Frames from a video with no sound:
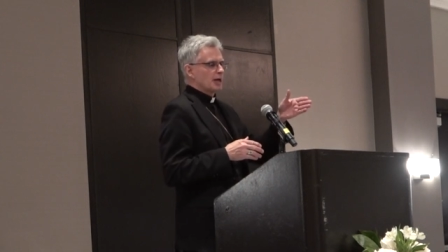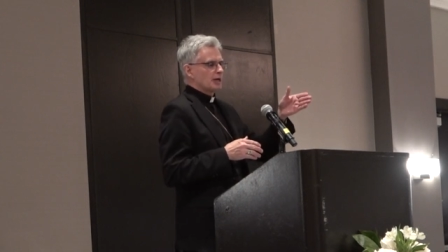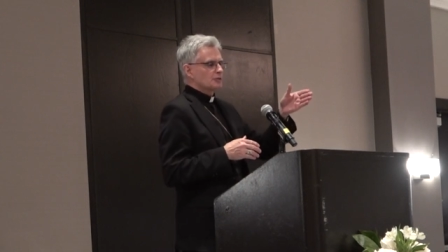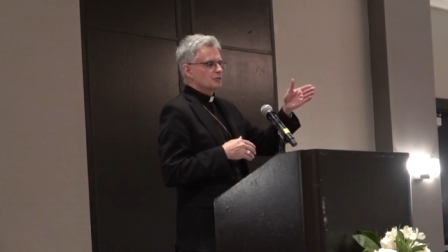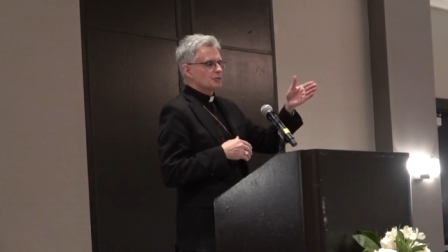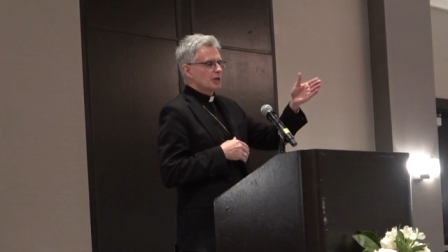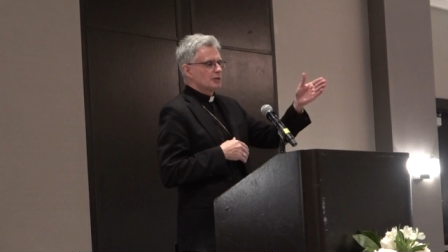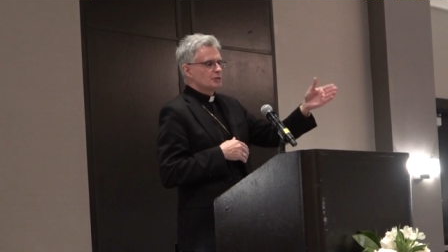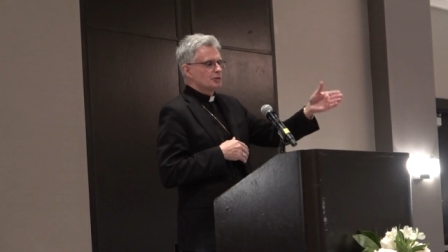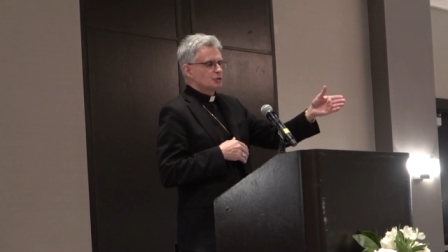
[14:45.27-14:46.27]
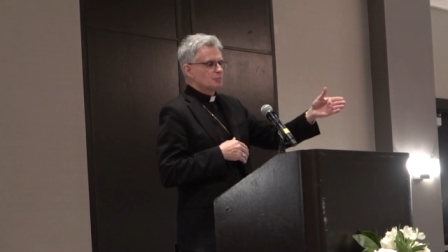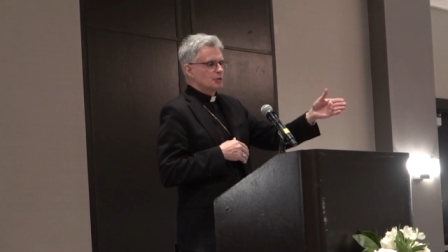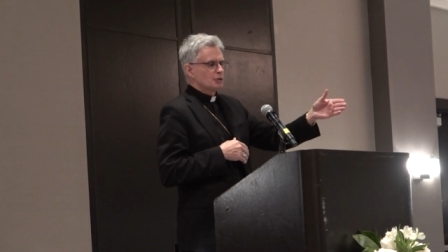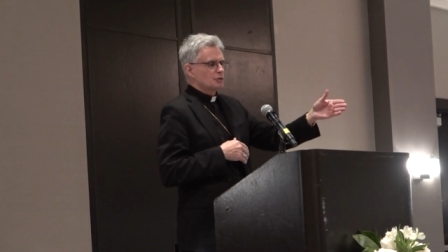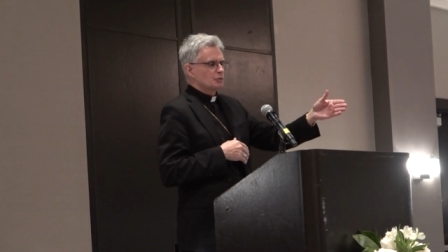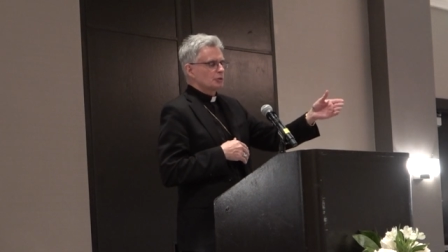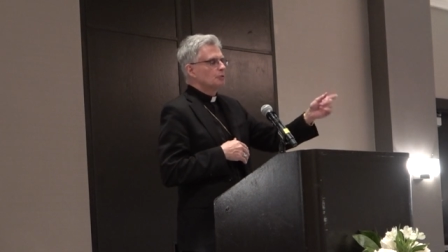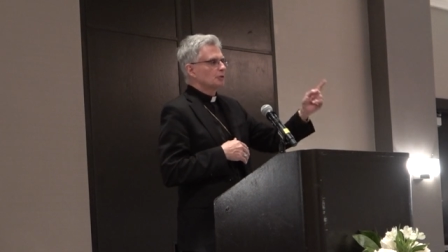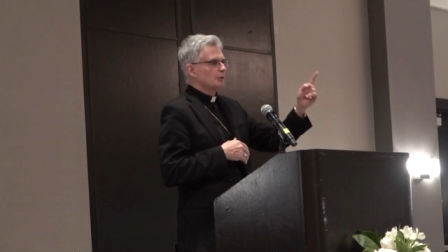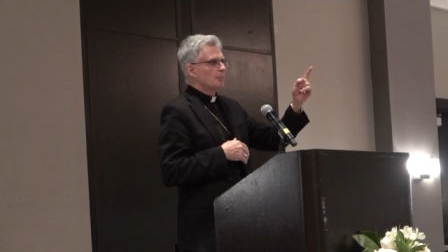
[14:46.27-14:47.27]
exercising its
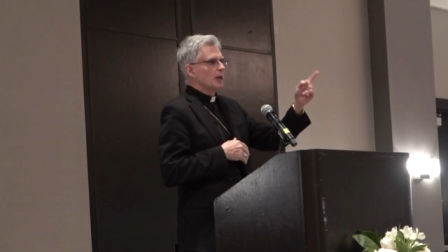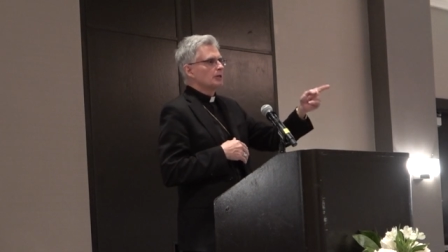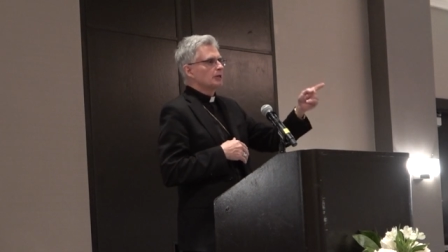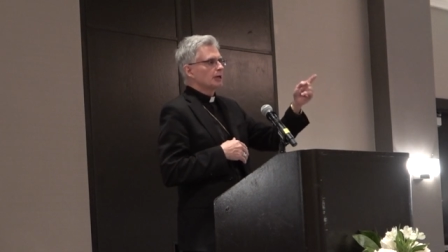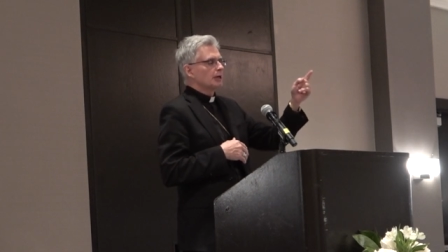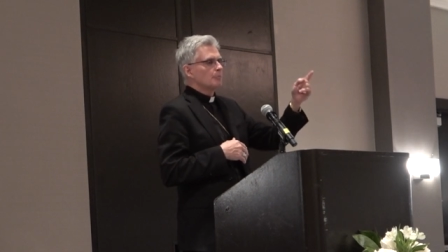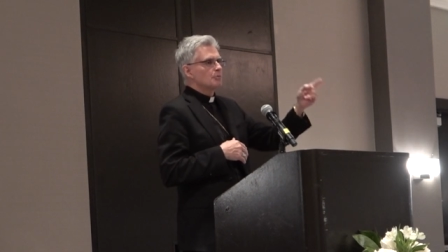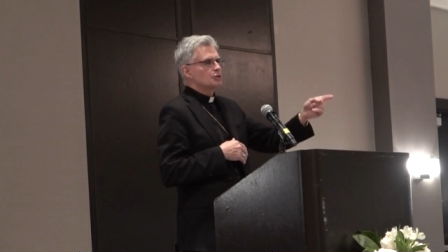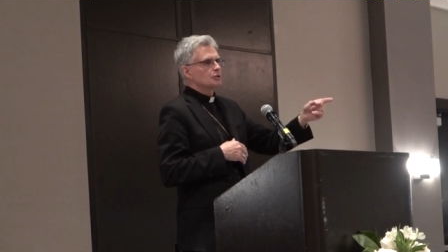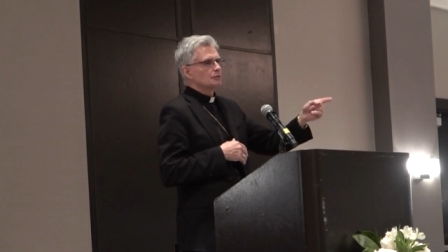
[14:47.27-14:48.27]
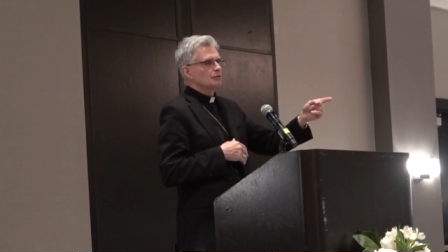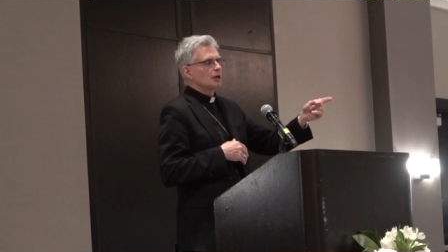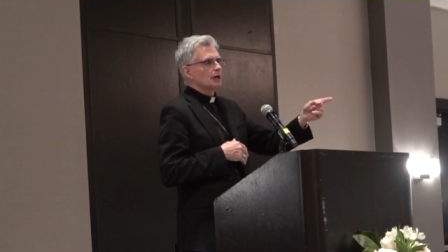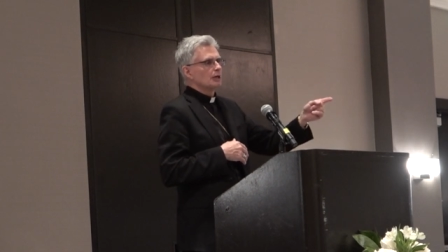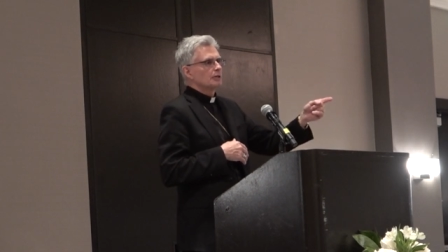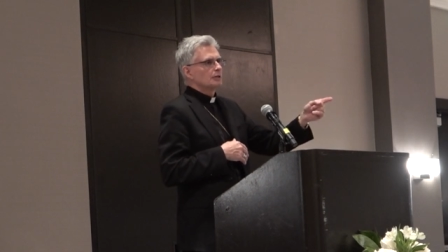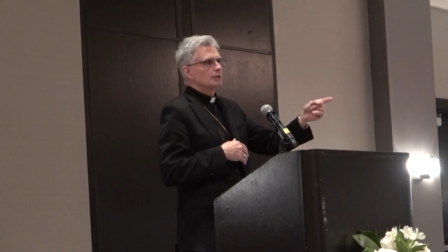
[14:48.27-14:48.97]
ministry with the mandate and the mission of God